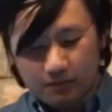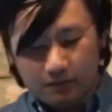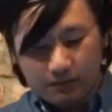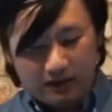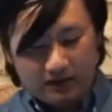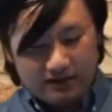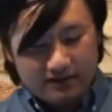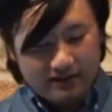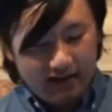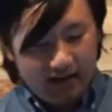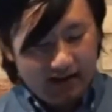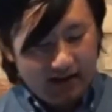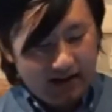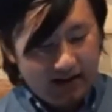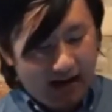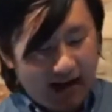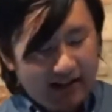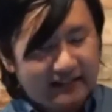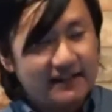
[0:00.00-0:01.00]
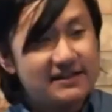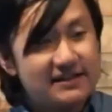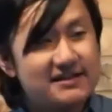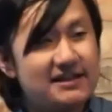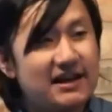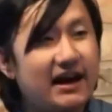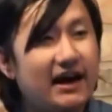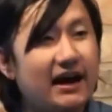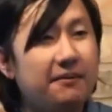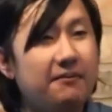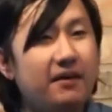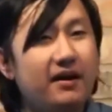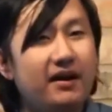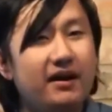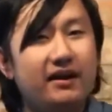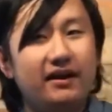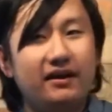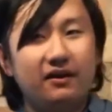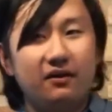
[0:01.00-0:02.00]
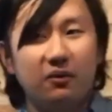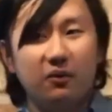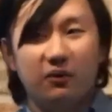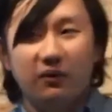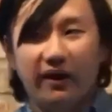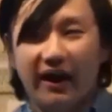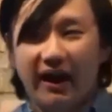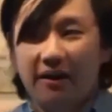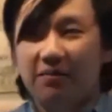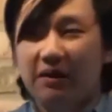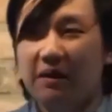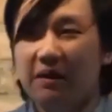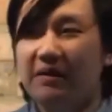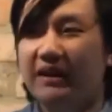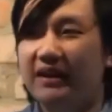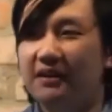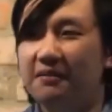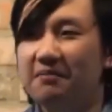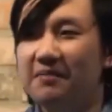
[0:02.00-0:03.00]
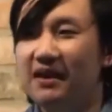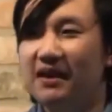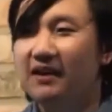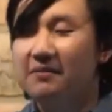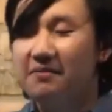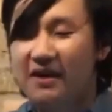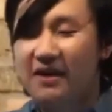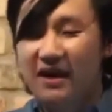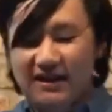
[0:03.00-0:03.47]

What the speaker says: See, at this time, Abraham had committed many